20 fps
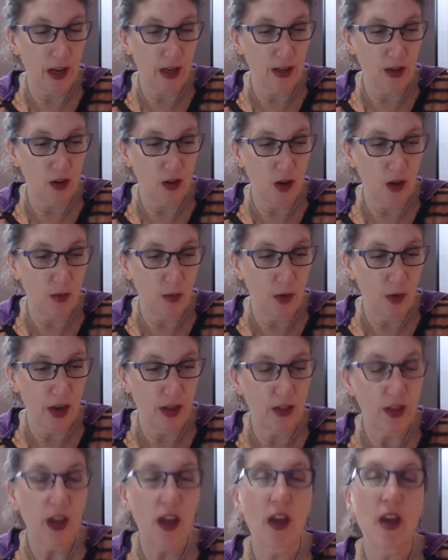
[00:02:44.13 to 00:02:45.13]
Nice long
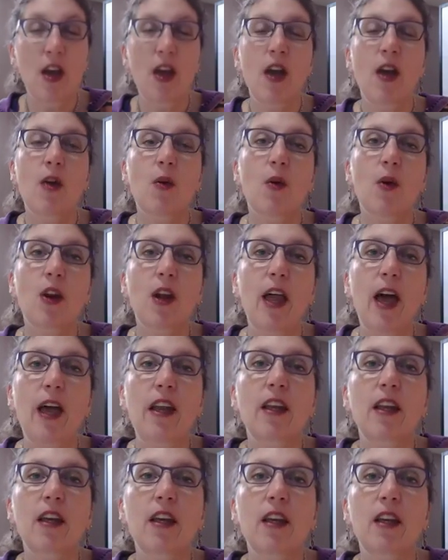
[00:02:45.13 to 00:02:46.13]
breath. We're
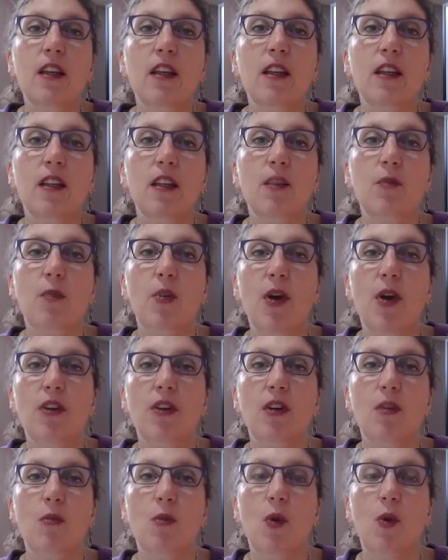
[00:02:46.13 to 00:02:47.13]
landing into this
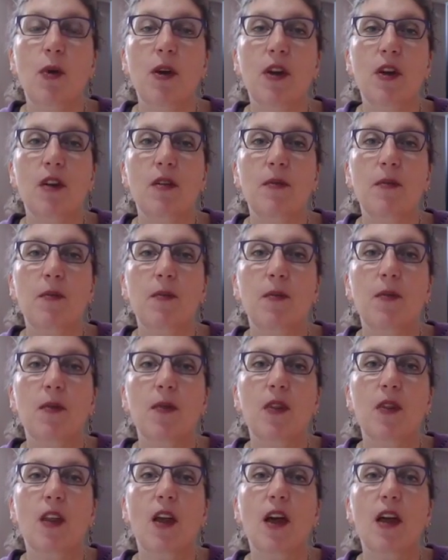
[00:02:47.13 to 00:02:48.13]
present moment.
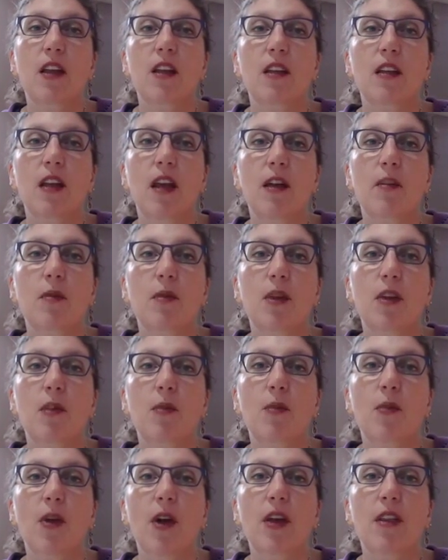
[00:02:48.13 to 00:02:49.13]
Nice
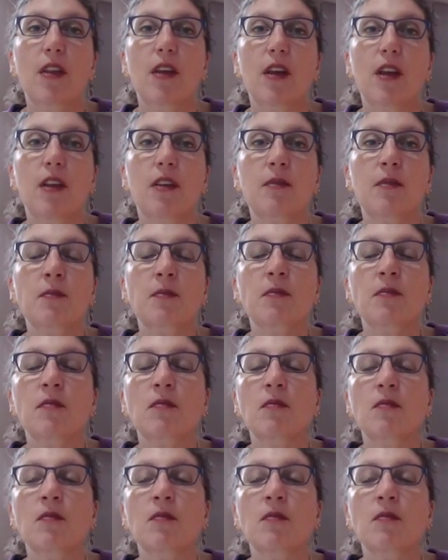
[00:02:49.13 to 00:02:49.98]
deep breath in.